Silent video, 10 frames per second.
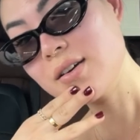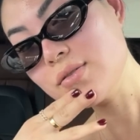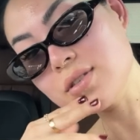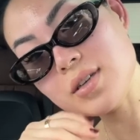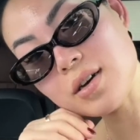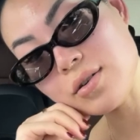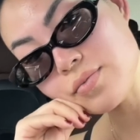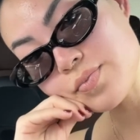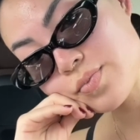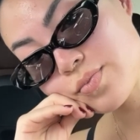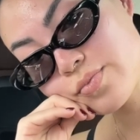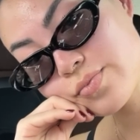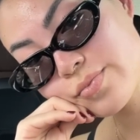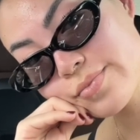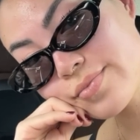so
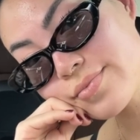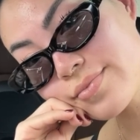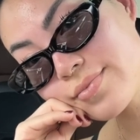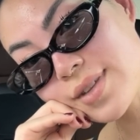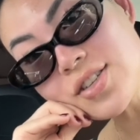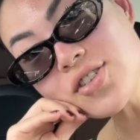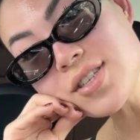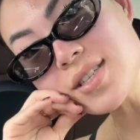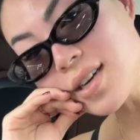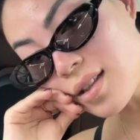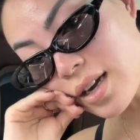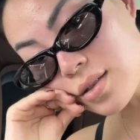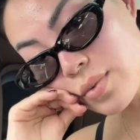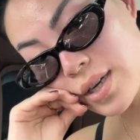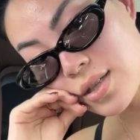let's just
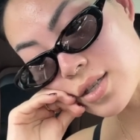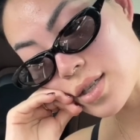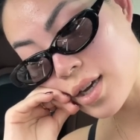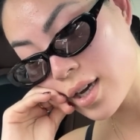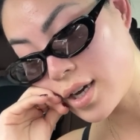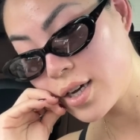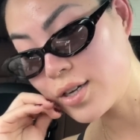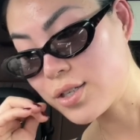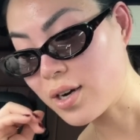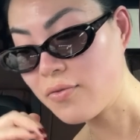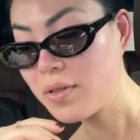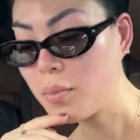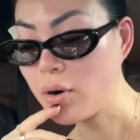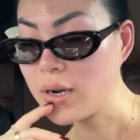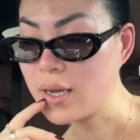collect wins starting from the
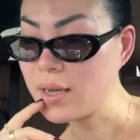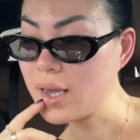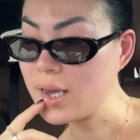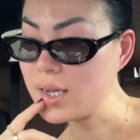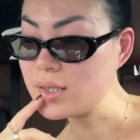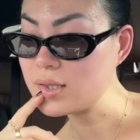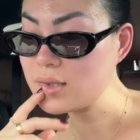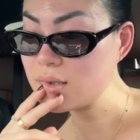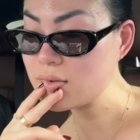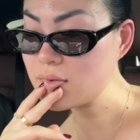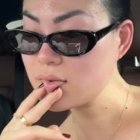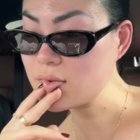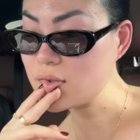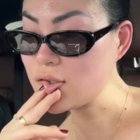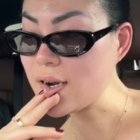morning and
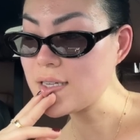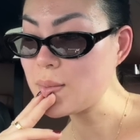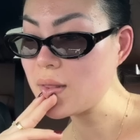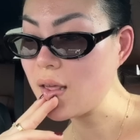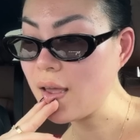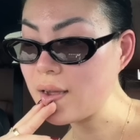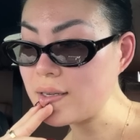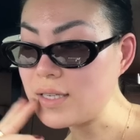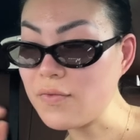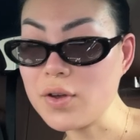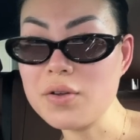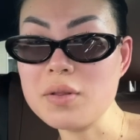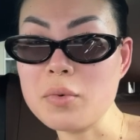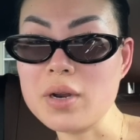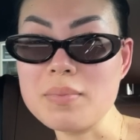try something difficult in
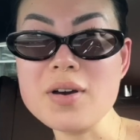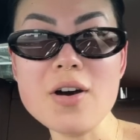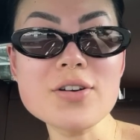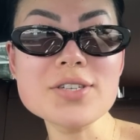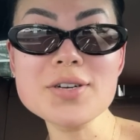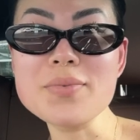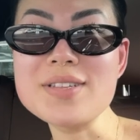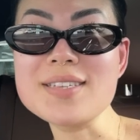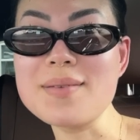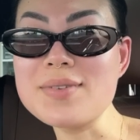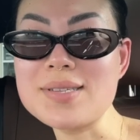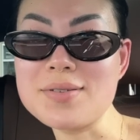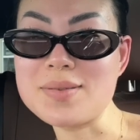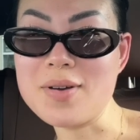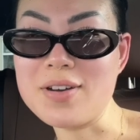the morning. But also your wins can be so
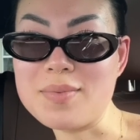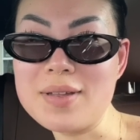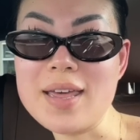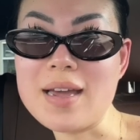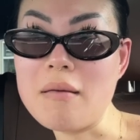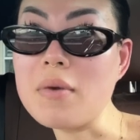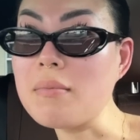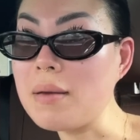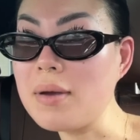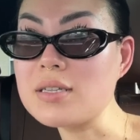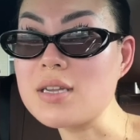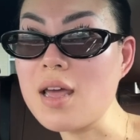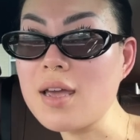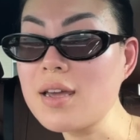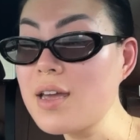small. It can be like, I made my bed
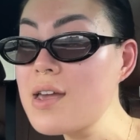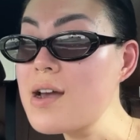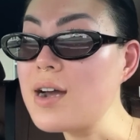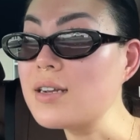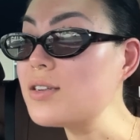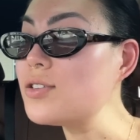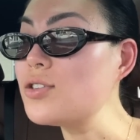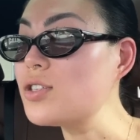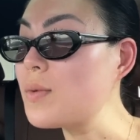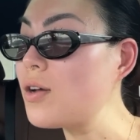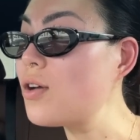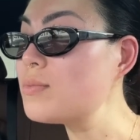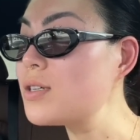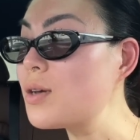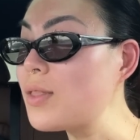today, I didn't snooze my
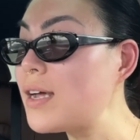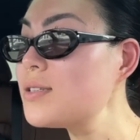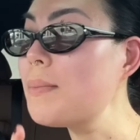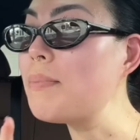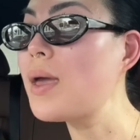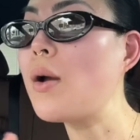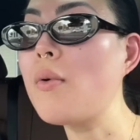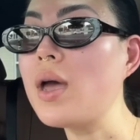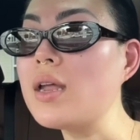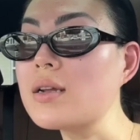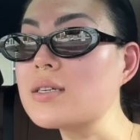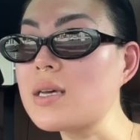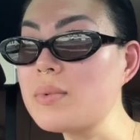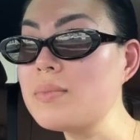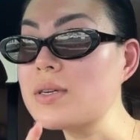alarm today. That's a big win because
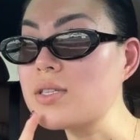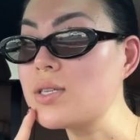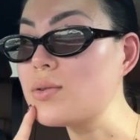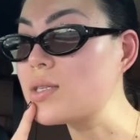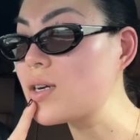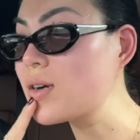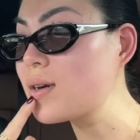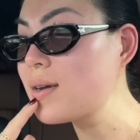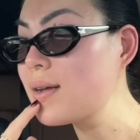I'm a big snoozer,